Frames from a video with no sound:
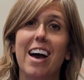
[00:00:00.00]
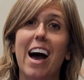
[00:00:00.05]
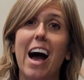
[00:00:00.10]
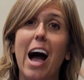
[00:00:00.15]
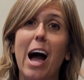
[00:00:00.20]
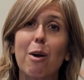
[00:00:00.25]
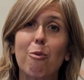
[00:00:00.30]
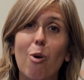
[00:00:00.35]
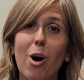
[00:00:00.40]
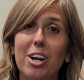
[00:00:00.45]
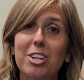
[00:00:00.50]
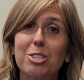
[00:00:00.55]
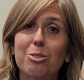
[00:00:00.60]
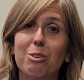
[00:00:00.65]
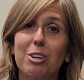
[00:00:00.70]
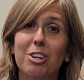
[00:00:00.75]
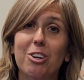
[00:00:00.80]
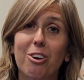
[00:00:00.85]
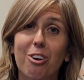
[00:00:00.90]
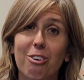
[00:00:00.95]
I want to
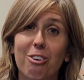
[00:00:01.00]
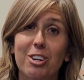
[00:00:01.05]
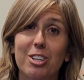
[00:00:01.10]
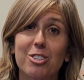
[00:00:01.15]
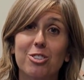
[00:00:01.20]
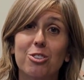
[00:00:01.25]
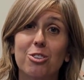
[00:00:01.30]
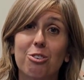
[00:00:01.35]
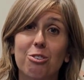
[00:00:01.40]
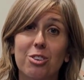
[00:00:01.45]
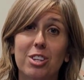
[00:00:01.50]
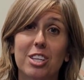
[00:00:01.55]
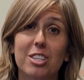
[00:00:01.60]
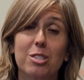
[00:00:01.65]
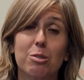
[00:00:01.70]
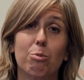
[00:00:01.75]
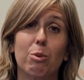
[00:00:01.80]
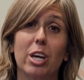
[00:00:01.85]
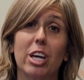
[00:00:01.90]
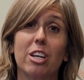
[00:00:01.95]
encourage you
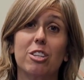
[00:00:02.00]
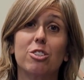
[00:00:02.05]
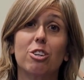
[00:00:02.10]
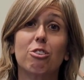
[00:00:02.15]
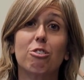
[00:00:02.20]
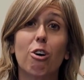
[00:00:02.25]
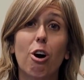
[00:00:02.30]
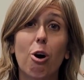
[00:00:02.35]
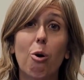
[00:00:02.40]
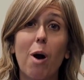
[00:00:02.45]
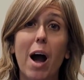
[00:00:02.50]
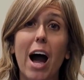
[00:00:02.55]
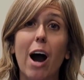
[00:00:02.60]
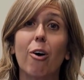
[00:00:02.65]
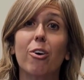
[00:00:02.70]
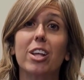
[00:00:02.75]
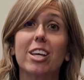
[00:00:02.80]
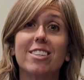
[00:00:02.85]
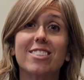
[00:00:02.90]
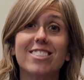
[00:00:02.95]
this week to go
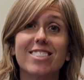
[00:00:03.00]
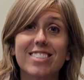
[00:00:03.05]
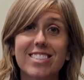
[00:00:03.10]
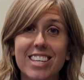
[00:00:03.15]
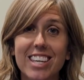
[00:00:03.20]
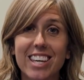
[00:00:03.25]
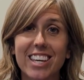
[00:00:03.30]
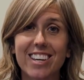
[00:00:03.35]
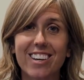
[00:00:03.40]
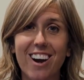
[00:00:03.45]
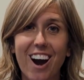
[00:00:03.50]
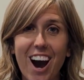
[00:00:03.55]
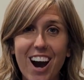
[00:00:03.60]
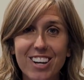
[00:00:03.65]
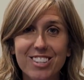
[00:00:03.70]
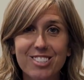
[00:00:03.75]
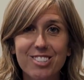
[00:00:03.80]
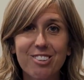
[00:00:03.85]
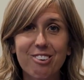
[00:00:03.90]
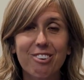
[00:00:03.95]
out and see
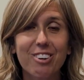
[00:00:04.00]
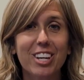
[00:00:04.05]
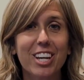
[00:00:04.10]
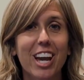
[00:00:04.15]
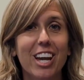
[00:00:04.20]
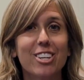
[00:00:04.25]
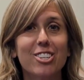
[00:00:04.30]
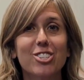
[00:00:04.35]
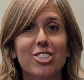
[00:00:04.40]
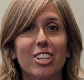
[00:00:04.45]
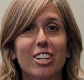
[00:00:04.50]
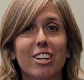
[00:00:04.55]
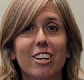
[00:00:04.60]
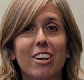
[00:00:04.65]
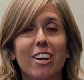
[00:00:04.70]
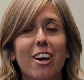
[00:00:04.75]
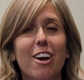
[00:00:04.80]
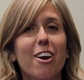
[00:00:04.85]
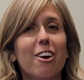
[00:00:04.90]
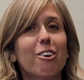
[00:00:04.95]
God's creation.
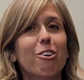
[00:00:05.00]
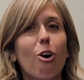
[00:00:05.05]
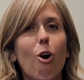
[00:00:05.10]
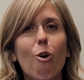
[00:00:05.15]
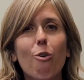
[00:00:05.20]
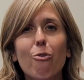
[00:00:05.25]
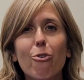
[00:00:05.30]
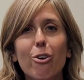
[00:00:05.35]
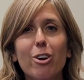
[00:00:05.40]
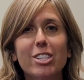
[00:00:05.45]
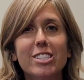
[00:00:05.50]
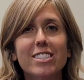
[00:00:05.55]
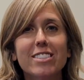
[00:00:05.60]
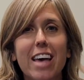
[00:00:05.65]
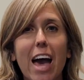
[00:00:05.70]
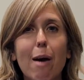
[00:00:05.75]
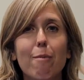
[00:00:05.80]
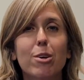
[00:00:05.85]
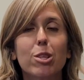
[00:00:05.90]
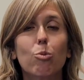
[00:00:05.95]
Go for a
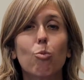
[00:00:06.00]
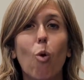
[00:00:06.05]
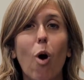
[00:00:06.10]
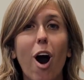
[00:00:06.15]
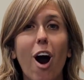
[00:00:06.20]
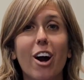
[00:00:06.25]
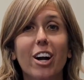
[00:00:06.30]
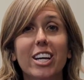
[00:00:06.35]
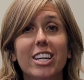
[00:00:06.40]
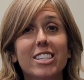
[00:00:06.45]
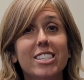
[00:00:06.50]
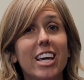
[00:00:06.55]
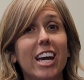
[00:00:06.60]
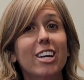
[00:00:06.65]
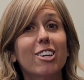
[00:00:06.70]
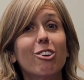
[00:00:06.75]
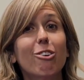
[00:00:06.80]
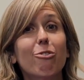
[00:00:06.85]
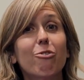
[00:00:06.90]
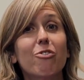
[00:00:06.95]
Sabbath walk and
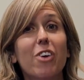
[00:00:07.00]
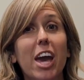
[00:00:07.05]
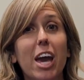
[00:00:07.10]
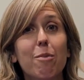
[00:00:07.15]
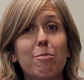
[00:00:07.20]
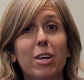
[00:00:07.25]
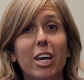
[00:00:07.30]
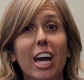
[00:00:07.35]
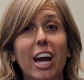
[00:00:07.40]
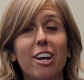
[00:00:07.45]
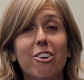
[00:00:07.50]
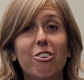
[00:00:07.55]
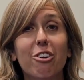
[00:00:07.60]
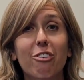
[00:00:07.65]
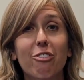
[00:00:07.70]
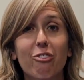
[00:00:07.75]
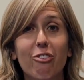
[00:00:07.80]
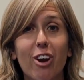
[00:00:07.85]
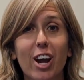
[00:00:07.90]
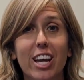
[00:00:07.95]
take your family and your
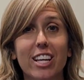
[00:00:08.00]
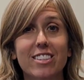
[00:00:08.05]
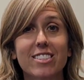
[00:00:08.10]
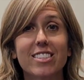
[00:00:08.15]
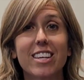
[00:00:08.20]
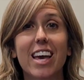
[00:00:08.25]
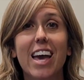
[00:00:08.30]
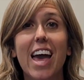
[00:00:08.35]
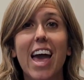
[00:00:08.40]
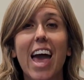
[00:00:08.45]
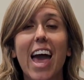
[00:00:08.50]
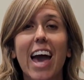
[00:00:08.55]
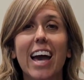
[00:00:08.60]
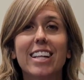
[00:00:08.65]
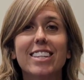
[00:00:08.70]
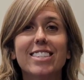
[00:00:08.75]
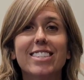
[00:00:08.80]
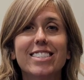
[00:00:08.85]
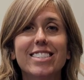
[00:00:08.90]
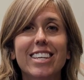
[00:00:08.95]
friends
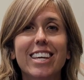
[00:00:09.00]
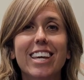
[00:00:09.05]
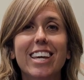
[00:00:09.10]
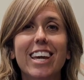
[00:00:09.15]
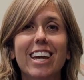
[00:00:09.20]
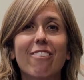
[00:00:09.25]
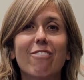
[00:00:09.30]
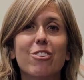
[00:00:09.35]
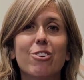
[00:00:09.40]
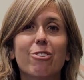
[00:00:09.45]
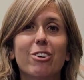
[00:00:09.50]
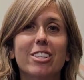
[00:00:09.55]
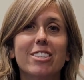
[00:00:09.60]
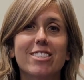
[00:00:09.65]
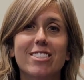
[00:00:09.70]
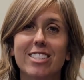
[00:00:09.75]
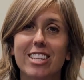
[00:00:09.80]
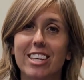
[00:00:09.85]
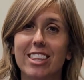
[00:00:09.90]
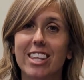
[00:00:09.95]
and see if you can
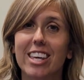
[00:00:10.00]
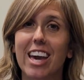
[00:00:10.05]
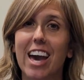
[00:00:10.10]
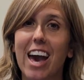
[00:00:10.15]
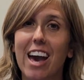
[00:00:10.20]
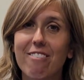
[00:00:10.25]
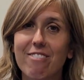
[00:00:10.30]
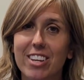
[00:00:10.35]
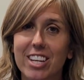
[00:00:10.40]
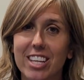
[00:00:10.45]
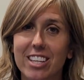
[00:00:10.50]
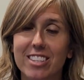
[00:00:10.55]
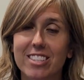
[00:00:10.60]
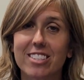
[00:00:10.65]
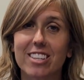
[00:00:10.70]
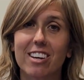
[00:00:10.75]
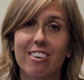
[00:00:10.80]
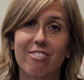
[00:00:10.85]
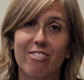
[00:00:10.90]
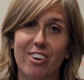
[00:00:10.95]
see the evidence
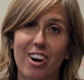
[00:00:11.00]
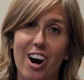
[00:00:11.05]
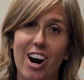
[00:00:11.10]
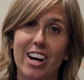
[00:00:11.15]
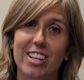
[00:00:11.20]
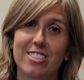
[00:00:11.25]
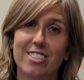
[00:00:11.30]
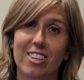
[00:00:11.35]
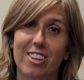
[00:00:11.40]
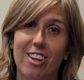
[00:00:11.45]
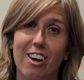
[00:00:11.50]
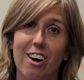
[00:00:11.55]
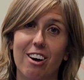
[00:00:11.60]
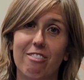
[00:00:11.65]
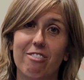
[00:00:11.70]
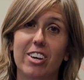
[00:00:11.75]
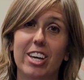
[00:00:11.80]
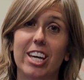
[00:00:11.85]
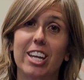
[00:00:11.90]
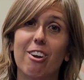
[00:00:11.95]
of God's love
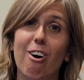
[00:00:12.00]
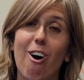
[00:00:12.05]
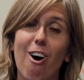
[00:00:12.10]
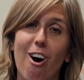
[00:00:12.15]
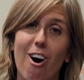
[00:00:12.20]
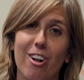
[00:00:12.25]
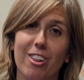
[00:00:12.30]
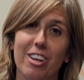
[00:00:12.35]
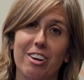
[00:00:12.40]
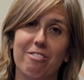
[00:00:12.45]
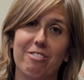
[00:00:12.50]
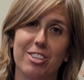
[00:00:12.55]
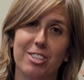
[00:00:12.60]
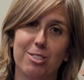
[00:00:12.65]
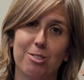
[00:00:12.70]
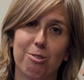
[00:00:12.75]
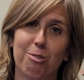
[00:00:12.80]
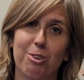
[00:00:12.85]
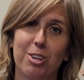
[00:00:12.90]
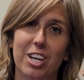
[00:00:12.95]
in all of his
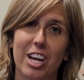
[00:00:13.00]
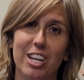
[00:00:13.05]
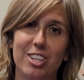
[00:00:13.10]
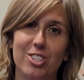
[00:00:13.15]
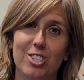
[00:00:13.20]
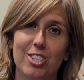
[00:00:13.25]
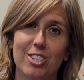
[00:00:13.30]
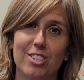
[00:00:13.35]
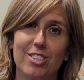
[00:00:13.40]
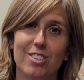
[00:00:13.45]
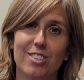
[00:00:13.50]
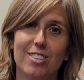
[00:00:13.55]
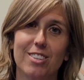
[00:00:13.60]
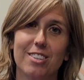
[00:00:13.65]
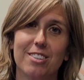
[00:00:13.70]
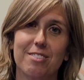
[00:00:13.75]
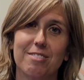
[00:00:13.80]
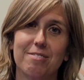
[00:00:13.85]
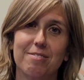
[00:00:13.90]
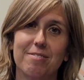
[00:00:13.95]

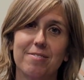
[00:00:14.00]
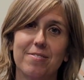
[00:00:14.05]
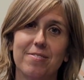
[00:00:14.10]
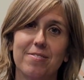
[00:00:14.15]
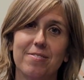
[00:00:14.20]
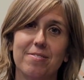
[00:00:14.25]
creations.